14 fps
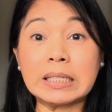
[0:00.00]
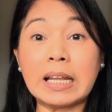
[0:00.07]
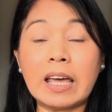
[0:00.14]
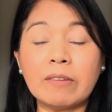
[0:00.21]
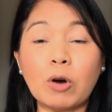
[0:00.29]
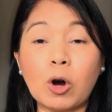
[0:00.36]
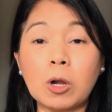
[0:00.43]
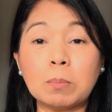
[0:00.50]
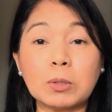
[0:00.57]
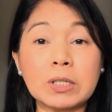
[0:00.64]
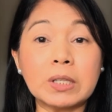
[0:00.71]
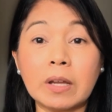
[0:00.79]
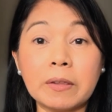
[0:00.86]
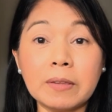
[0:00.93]
have
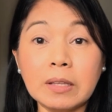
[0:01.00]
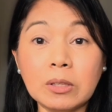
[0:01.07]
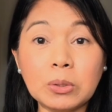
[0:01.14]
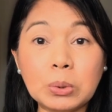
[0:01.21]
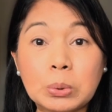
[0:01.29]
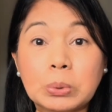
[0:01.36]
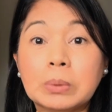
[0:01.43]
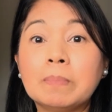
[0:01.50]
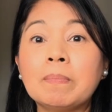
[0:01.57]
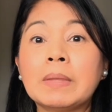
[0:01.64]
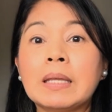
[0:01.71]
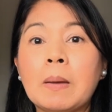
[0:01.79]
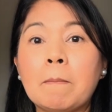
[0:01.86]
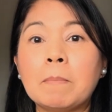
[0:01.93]
almost nothing to do
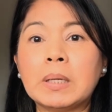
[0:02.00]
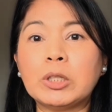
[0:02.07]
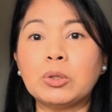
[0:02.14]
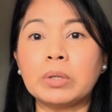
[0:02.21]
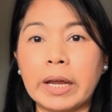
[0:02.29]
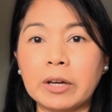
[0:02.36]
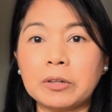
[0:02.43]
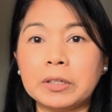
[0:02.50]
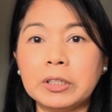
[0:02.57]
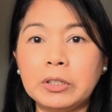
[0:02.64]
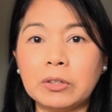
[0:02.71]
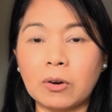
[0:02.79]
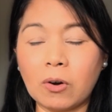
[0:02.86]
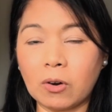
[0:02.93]
but to record
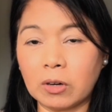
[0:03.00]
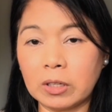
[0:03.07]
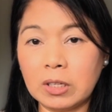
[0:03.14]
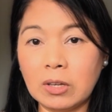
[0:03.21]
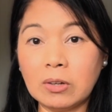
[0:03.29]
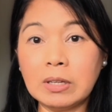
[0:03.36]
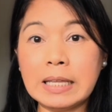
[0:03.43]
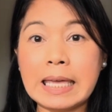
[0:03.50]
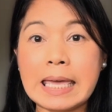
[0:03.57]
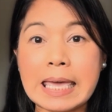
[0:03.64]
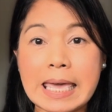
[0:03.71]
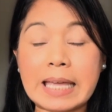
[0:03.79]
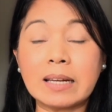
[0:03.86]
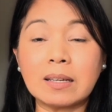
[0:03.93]
your audio,
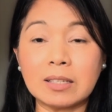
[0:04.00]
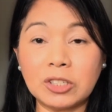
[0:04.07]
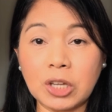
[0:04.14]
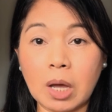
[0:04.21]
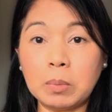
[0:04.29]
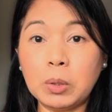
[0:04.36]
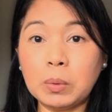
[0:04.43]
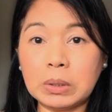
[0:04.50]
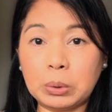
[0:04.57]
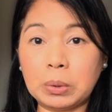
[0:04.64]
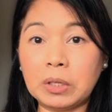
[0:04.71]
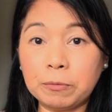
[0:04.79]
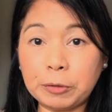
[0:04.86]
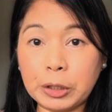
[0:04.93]
and Kajabi will do
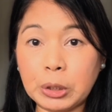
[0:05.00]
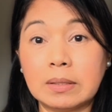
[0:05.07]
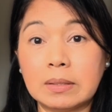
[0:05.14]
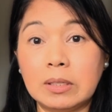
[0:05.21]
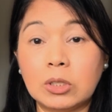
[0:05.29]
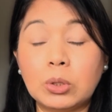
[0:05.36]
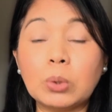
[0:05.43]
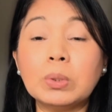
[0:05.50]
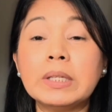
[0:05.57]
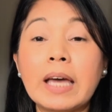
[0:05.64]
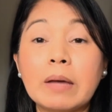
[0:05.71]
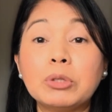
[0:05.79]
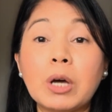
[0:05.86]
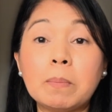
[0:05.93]
it for you. You don't
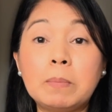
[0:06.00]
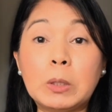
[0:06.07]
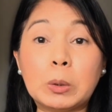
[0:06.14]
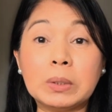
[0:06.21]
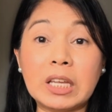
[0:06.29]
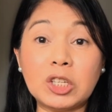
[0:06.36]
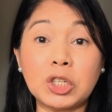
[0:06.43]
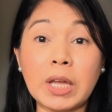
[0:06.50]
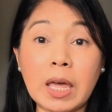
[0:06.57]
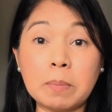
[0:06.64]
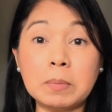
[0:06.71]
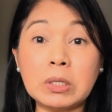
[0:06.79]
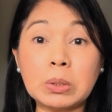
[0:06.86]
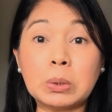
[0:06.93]
have to upload each
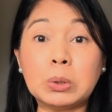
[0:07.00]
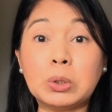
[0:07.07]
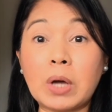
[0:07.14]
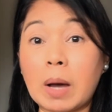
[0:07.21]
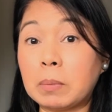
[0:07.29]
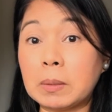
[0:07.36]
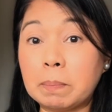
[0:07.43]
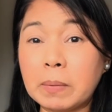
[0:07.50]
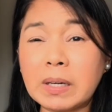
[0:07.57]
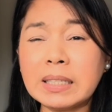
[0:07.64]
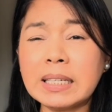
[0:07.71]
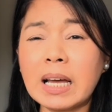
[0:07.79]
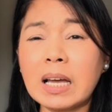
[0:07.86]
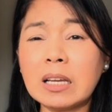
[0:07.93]
episode to Apple
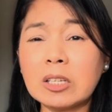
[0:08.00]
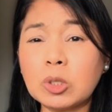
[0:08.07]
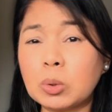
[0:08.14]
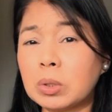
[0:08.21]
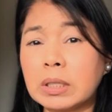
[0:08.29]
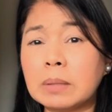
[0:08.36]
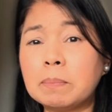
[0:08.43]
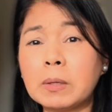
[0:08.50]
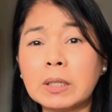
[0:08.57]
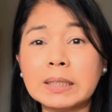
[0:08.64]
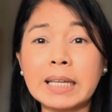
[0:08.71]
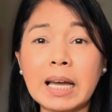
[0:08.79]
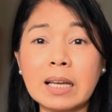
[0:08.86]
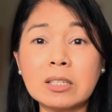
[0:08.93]
Podcasts, Google
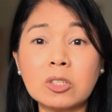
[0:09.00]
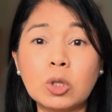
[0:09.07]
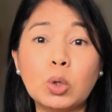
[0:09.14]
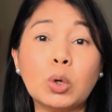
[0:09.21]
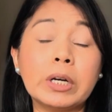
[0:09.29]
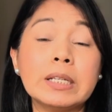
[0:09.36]
Podcasts, nor